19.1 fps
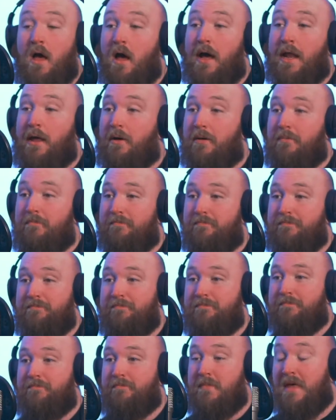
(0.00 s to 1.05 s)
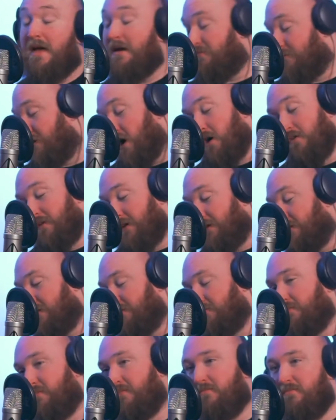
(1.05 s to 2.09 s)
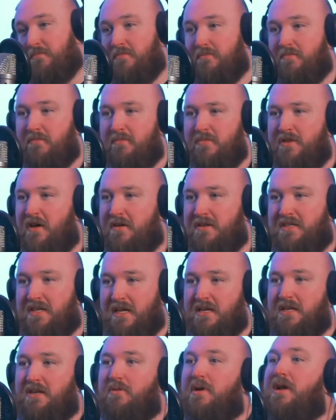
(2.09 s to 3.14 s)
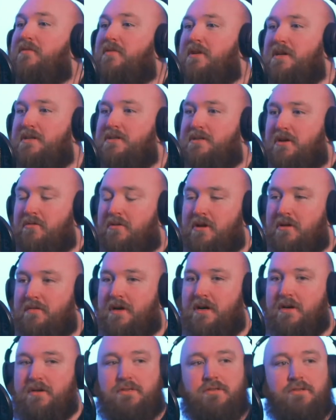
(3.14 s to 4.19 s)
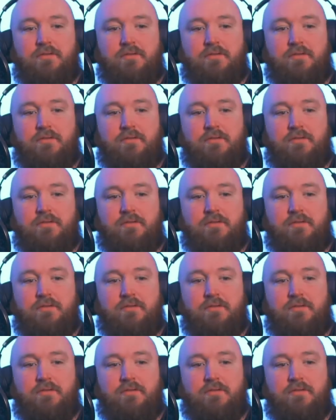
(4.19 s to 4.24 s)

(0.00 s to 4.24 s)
Anyway, yeah, COVID nineteen yeah. or whatever it is, coronavirus.